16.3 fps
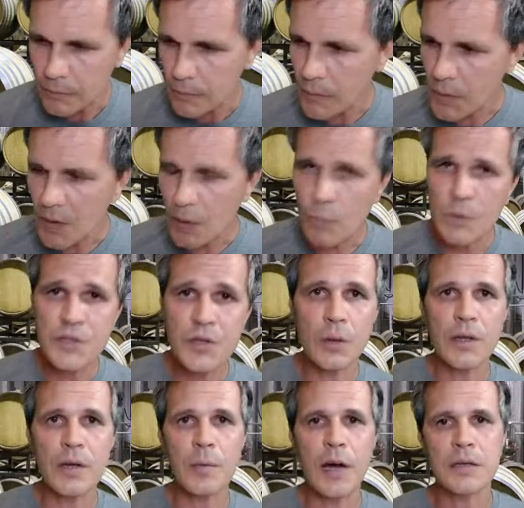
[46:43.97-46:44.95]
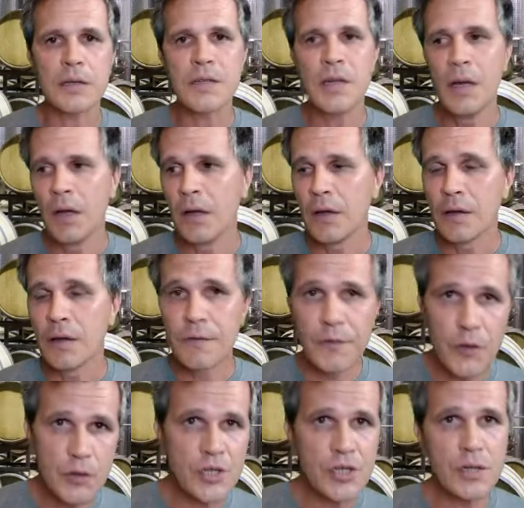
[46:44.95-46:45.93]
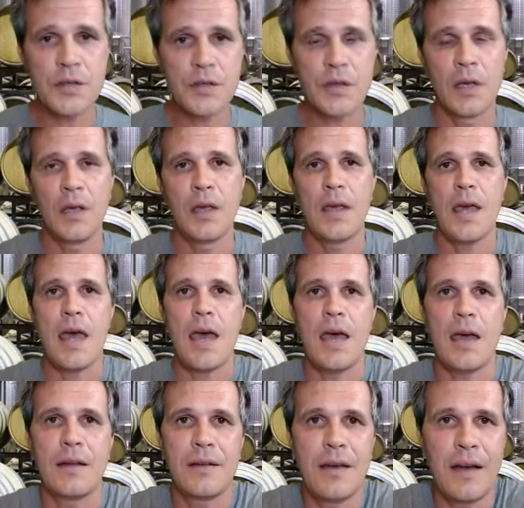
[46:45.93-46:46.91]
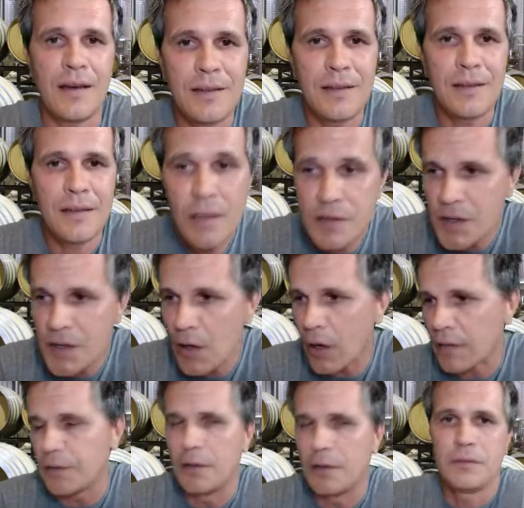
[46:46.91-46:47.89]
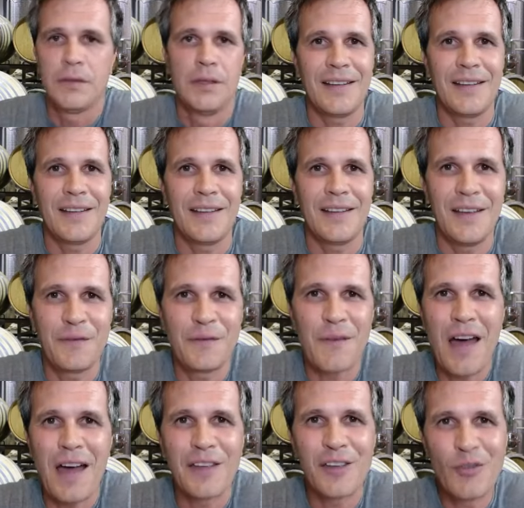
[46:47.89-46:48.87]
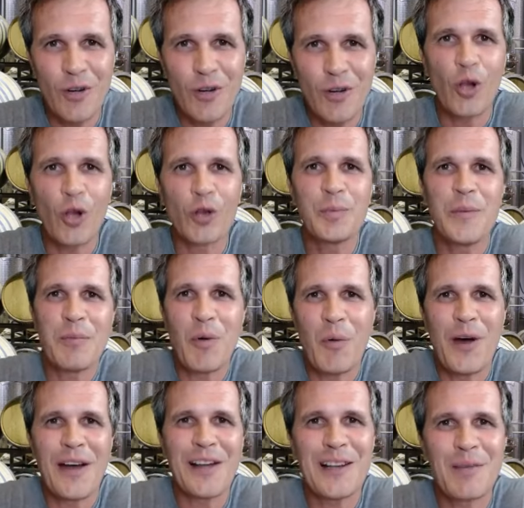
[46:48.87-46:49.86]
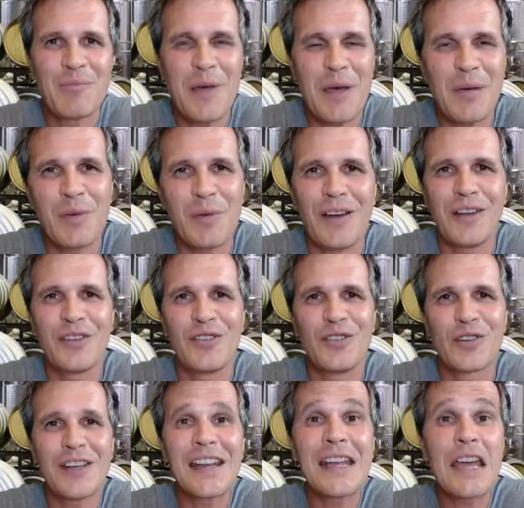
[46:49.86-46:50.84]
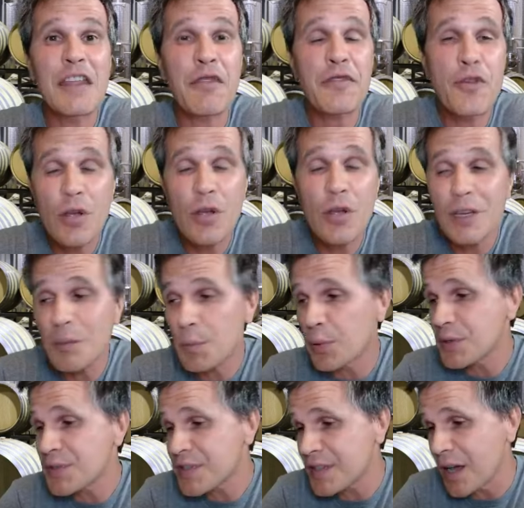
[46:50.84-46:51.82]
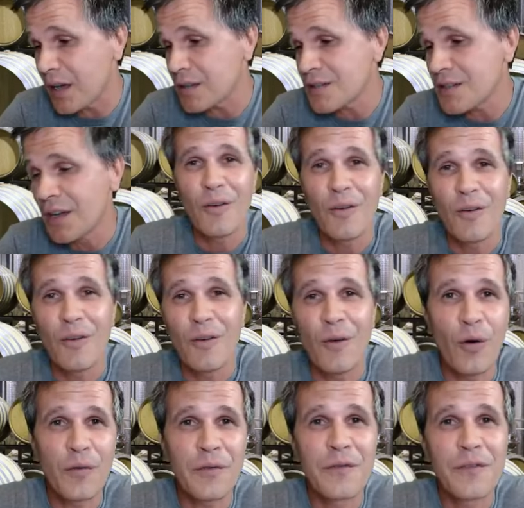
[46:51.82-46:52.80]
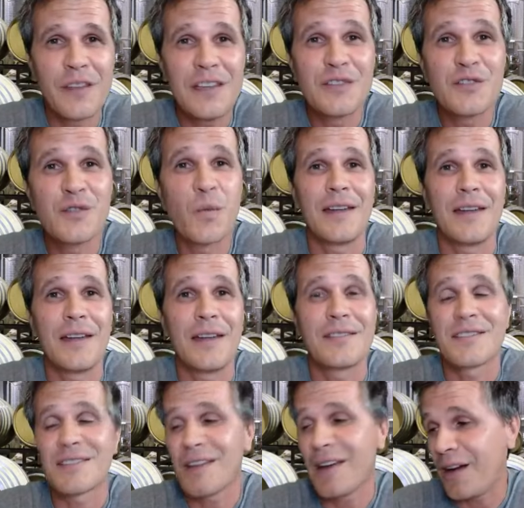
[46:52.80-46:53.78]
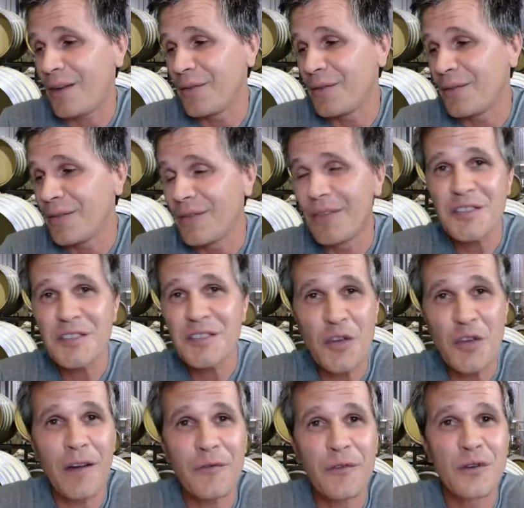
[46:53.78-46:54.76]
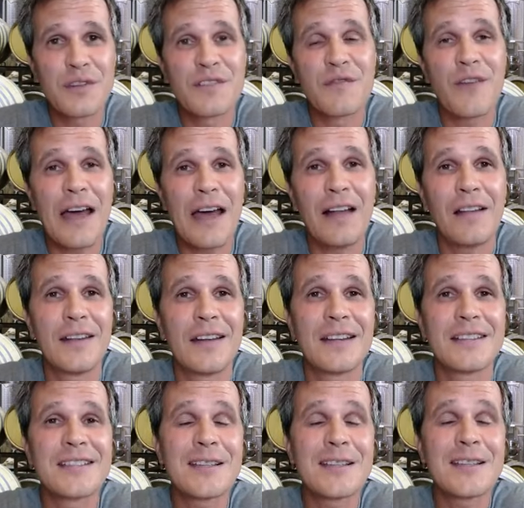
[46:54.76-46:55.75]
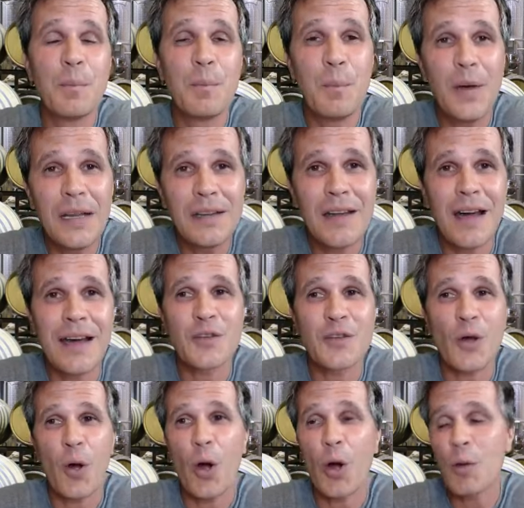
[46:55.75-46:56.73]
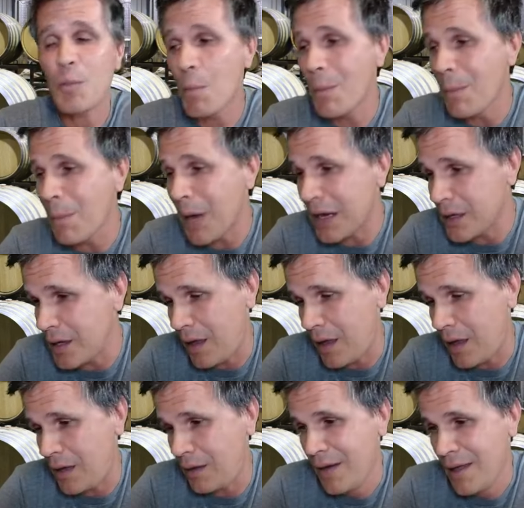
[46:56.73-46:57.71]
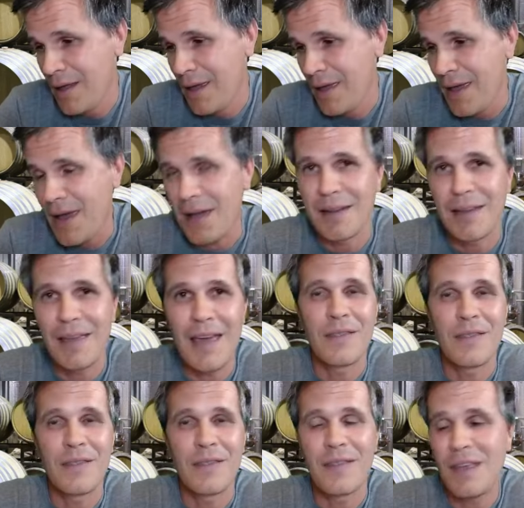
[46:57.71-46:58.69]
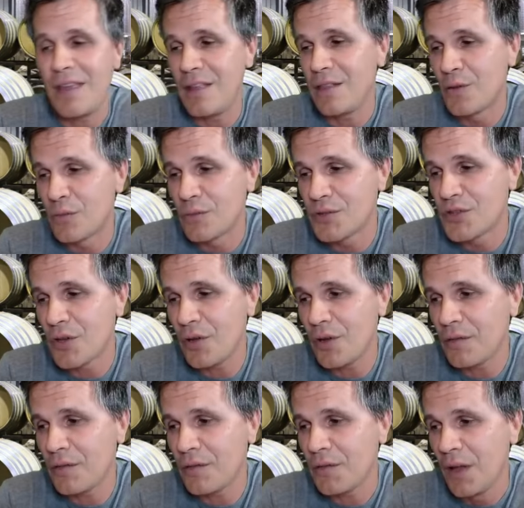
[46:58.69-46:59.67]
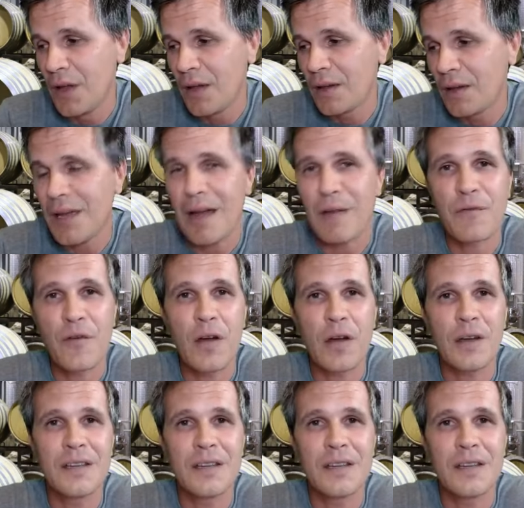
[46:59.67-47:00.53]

we're talking about futures, and uh, here's the offer. If uh, you're a gold member, wine club member, you're going to get 30% off these wines. Now, this offer is valid until midnight on Monday. And again, the, the reserve Cab Franc is